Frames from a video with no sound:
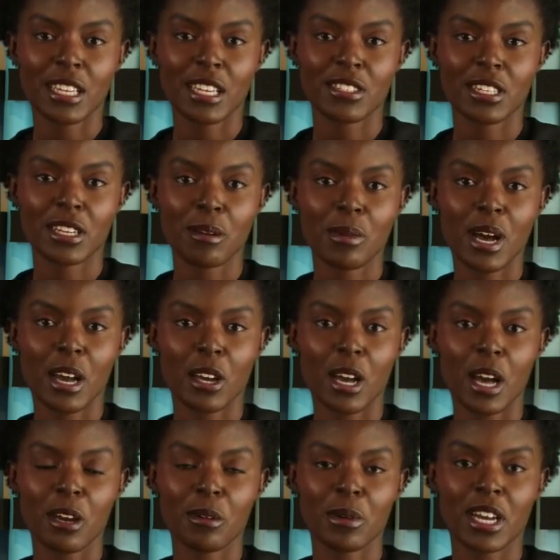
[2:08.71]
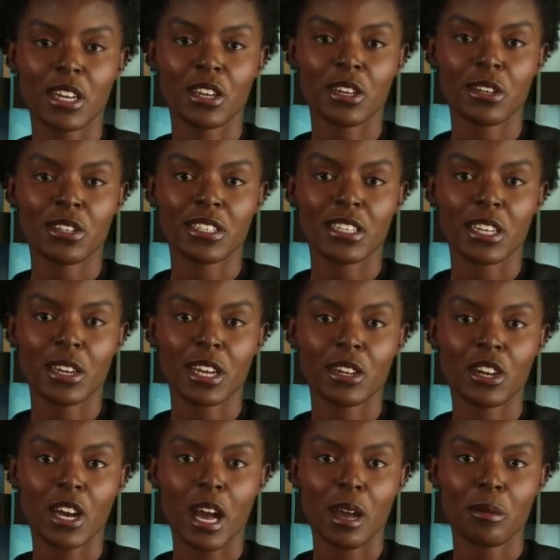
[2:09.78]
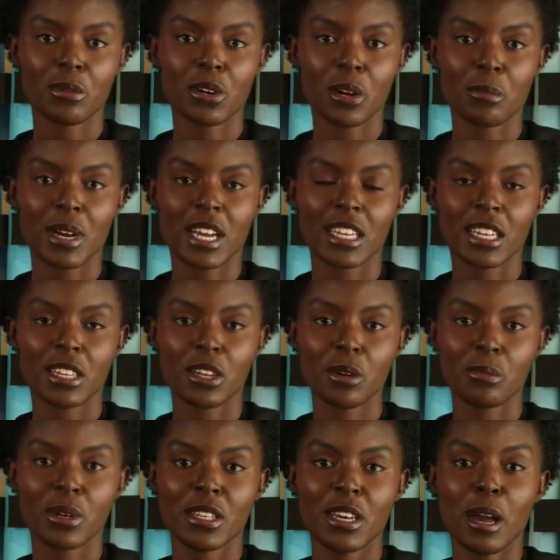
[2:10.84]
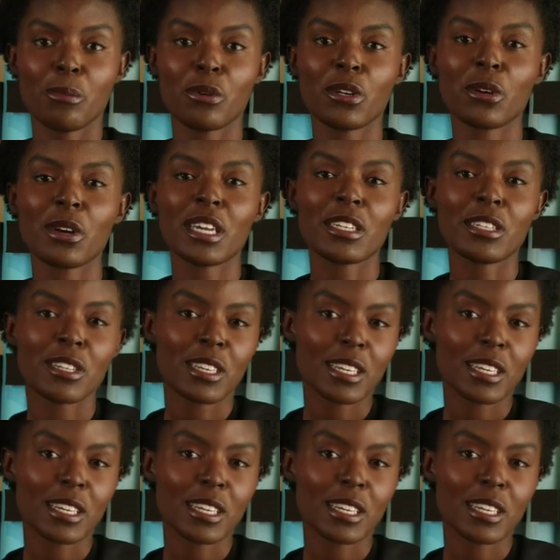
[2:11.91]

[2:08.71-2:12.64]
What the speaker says: isn't about automation stealing jobs or making humans obsolete.